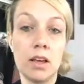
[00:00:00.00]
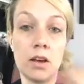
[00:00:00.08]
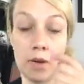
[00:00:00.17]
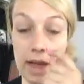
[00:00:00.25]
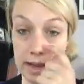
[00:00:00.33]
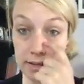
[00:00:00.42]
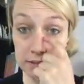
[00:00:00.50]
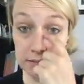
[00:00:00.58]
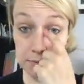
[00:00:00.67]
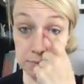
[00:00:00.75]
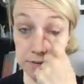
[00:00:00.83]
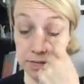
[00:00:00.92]
Okay,
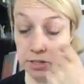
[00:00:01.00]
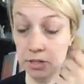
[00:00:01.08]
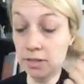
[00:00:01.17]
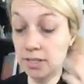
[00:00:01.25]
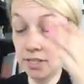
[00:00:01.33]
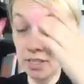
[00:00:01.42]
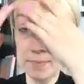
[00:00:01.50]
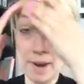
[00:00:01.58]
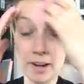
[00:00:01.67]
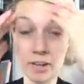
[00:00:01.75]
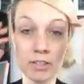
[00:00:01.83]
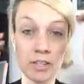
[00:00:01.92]
so I'm gonna do this
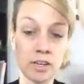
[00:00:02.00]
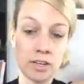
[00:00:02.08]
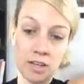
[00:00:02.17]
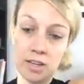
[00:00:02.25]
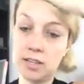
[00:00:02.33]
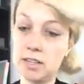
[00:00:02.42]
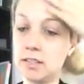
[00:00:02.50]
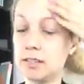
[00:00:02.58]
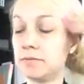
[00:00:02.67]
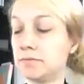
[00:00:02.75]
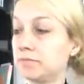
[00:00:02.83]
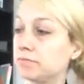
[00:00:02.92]
inspired look.
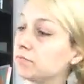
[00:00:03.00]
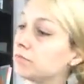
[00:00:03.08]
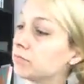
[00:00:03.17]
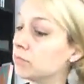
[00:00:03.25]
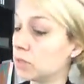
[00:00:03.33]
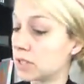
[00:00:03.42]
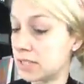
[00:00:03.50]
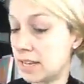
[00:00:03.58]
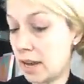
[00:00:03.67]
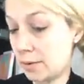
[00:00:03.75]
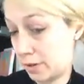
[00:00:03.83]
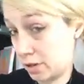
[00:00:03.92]
We'll
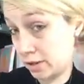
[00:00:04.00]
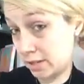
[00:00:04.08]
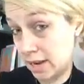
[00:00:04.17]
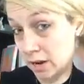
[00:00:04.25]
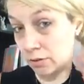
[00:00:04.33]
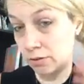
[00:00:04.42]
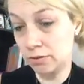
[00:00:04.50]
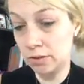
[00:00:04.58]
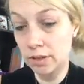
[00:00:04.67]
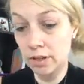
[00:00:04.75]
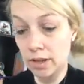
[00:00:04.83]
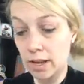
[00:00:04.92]
see how it turns out.
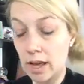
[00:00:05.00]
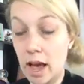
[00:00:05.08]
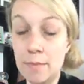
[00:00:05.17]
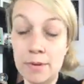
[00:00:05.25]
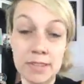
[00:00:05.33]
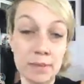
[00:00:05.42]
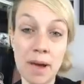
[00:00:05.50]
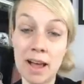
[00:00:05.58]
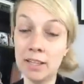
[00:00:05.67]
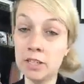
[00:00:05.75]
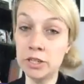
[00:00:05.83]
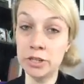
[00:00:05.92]
I'm using
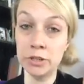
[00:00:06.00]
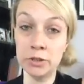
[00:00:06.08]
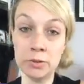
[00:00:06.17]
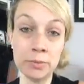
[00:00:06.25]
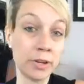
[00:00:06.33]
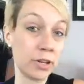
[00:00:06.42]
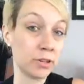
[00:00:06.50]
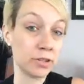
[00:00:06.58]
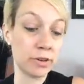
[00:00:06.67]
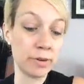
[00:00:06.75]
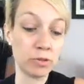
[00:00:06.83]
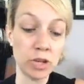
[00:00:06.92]
palette 2. I'm gonna use
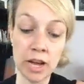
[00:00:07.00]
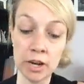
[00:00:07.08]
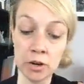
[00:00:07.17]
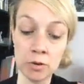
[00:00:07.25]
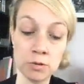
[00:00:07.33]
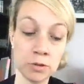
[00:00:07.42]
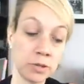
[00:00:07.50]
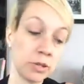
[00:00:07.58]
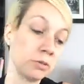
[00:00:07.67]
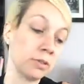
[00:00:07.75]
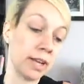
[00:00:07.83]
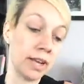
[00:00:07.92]
cream shadow, do a
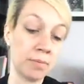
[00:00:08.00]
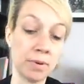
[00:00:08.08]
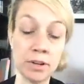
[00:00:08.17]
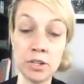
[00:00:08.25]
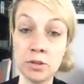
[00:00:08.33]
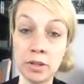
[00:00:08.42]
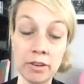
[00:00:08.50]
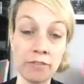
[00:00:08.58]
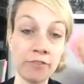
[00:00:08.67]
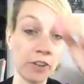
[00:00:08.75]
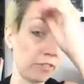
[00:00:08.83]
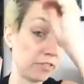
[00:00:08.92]
new lip. I'm gonna do like a
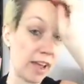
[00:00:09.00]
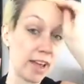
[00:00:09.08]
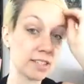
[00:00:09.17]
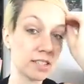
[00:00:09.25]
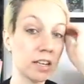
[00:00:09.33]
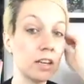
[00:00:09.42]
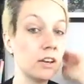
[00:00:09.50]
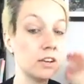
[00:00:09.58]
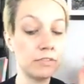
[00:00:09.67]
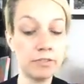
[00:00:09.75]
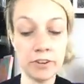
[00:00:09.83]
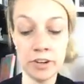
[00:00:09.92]
full face
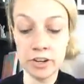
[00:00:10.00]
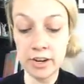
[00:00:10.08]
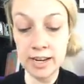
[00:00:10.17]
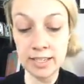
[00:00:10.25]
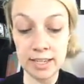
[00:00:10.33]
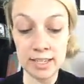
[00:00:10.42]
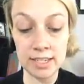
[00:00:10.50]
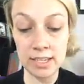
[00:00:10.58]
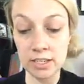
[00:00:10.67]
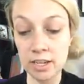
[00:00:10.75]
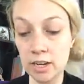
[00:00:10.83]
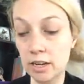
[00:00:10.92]
for a
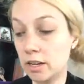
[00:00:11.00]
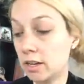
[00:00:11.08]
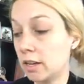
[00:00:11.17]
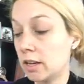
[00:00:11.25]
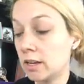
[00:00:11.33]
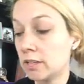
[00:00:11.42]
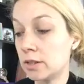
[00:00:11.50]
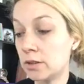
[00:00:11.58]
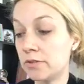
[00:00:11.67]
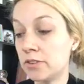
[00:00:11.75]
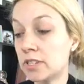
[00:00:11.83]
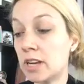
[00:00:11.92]
60s look. So
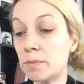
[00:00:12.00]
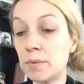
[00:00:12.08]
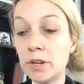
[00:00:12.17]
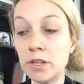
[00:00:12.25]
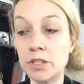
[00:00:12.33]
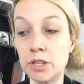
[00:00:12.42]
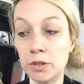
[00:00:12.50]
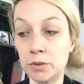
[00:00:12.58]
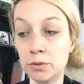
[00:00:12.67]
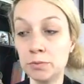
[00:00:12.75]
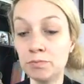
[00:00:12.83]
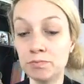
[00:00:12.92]
the first thing I'm gonna
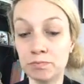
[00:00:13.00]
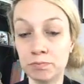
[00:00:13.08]
do,